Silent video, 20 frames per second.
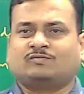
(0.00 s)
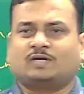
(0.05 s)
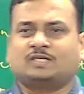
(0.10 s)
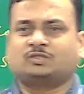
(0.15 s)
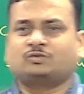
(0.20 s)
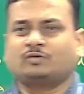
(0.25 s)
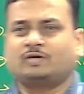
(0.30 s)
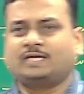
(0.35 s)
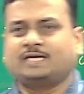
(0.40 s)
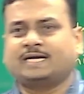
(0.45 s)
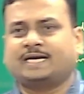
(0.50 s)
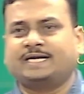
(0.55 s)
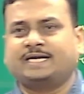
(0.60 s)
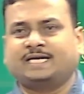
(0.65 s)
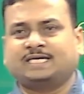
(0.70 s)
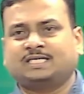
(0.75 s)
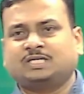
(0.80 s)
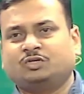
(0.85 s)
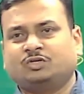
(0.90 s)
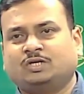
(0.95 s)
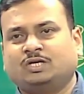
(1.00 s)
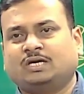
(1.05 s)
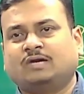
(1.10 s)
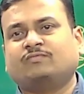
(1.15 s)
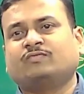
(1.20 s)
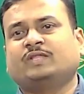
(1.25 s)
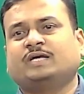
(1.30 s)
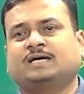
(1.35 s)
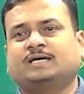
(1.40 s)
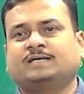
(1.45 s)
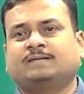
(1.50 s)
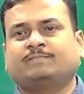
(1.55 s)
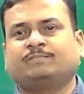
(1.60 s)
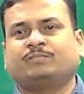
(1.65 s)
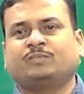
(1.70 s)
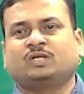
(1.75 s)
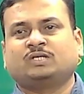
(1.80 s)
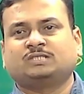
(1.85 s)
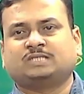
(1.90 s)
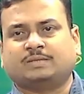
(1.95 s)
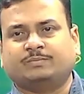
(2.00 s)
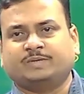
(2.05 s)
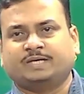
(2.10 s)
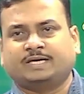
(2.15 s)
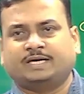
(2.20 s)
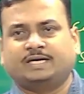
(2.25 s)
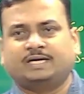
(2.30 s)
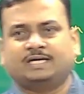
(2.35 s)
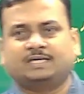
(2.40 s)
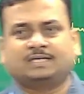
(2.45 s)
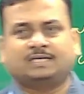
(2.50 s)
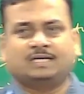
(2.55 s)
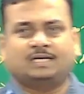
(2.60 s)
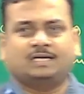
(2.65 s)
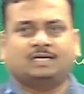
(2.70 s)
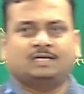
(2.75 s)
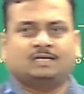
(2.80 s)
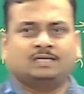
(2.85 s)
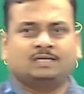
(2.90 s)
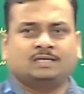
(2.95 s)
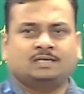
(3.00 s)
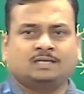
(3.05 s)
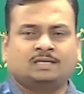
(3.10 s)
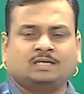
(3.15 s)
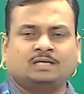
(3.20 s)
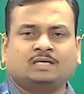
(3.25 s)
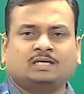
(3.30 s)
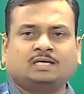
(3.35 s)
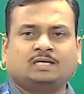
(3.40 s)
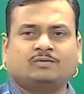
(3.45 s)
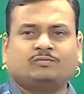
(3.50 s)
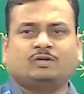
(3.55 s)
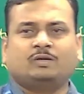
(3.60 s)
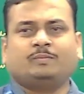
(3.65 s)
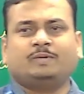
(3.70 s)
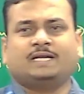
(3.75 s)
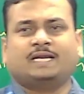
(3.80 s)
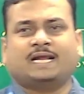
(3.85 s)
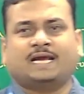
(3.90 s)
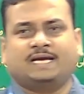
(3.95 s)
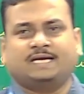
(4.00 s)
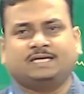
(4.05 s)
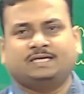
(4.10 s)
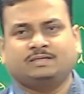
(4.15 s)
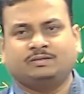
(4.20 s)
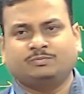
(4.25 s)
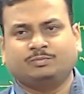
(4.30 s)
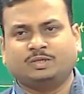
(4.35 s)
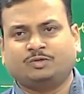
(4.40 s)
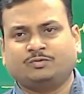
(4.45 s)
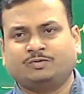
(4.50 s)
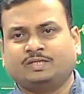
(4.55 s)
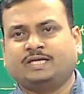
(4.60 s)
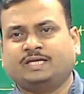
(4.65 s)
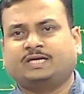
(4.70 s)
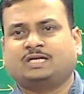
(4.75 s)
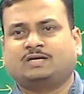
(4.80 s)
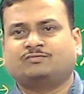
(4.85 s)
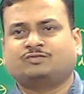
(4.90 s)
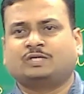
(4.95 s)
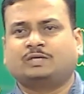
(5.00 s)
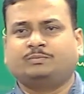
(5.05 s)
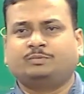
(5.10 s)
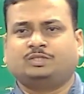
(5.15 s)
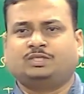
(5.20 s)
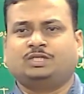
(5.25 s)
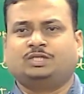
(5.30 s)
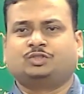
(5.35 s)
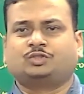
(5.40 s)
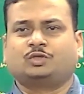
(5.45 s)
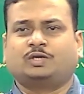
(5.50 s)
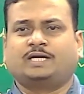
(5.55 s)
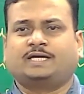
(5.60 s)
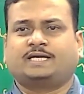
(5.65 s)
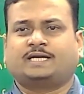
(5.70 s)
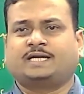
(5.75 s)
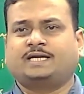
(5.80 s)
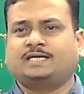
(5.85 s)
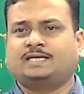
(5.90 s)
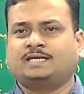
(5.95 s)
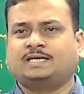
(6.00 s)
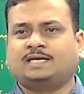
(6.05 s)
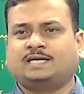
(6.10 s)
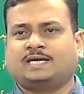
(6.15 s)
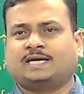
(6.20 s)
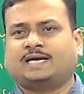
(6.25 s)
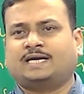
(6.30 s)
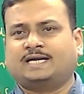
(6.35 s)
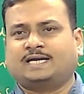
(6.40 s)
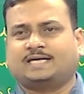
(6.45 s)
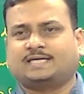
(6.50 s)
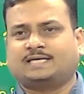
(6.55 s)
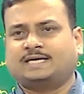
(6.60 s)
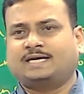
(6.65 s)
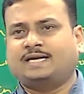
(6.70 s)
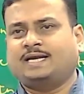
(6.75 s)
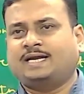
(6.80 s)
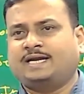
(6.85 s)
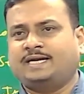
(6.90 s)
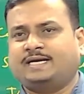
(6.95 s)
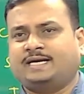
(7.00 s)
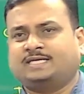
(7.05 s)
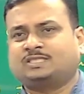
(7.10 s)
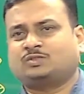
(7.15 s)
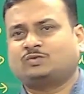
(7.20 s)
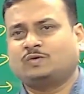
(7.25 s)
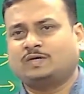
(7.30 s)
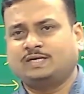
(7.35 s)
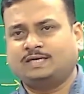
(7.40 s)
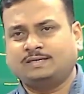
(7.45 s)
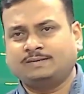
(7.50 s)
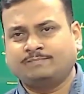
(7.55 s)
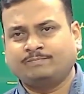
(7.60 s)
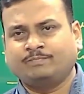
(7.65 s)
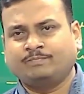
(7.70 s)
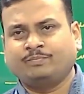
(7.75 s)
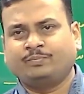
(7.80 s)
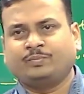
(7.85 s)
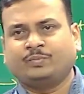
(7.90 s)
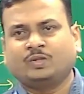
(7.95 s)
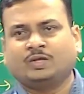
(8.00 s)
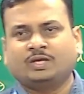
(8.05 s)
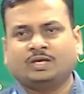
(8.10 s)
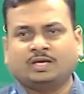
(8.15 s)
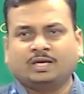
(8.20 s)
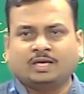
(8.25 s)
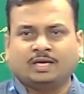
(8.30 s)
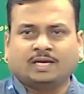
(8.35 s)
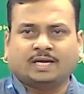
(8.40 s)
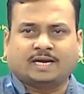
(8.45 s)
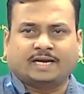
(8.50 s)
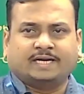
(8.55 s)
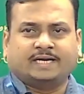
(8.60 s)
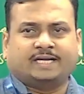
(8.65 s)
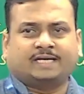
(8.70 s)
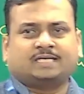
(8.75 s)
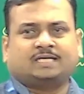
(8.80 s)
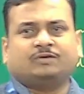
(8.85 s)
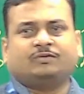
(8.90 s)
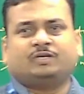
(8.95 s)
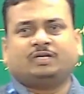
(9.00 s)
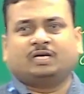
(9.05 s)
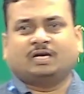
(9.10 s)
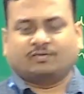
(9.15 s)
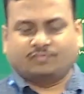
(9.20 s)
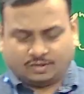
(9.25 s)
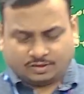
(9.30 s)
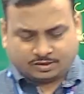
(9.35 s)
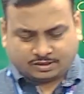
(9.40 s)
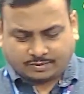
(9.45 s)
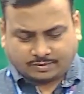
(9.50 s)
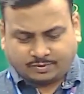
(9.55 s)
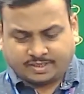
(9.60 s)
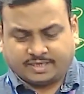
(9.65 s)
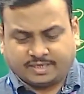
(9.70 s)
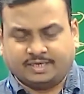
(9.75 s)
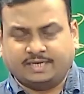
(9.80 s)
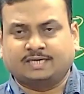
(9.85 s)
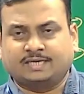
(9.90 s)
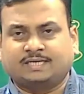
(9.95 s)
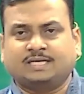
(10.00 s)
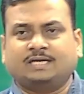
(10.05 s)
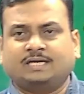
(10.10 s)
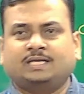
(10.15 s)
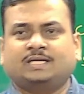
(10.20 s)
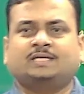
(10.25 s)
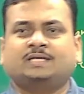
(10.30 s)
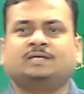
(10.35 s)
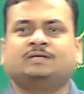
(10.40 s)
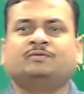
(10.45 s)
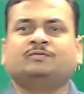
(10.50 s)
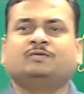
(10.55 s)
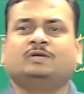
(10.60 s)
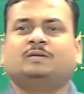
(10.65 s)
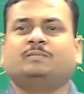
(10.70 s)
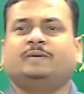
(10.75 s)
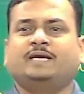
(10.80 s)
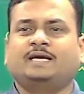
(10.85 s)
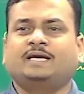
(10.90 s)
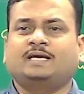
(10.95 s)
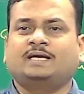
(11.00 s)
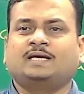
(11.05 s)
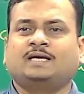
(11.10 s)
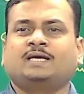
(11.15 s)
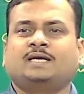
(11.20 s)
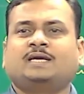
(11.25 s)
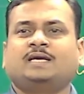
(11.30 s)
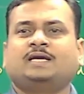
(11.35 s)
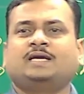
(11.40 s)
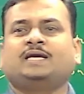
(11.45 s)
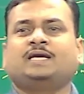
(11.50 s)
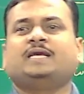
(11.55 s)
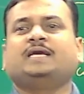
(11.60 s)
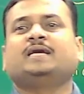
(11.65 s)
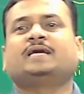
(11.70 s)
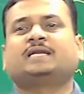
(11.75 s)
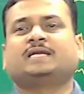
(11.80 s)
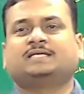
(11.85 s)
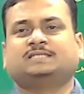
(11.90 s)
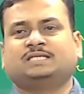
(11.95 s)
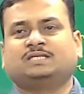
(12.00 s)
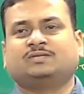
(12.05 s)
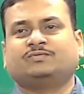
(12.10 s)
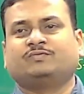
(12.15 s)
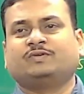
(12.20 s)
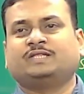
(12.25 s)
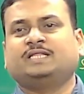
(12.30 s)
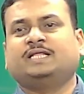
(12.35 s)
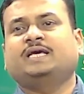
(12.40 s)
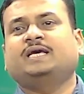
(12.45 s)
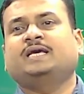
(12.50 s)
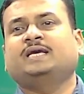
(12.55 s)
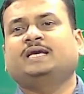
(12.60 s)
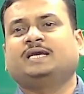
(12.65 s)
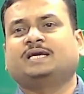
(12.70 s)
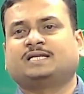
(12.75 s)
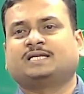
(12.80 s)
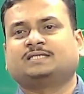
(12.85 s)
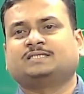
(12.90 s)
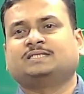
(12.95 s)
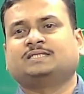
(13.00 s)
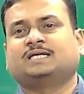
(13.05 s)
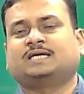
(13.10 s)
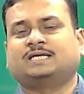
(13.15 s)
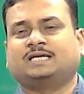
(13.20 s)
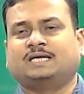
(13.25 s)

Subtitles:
First one, conductivity of the semiconductor will be lying between that of some insulator and conductor. And next one, conductivity of the semiconductor will be increasing with the increase in the